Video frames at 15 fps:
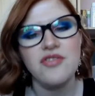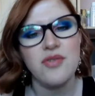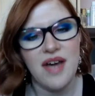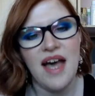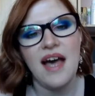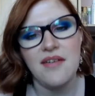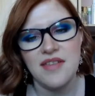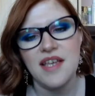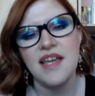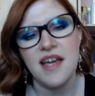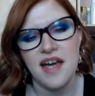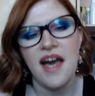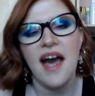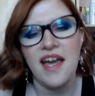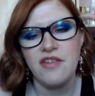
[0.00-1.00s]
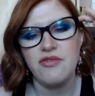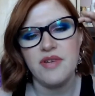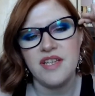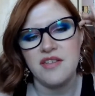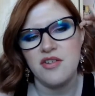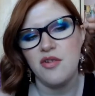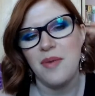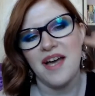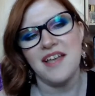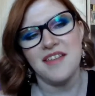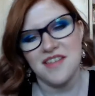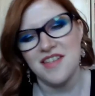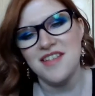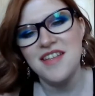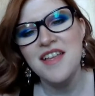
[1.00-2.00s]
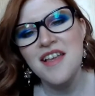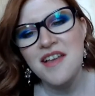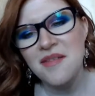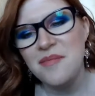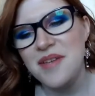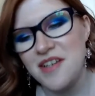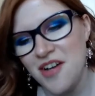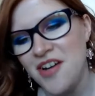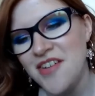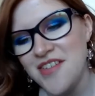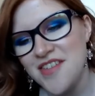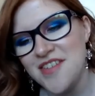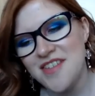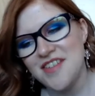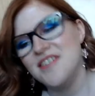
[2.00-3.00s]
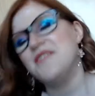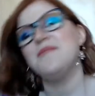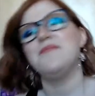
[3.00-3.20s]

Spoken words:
to have like a hydrate command because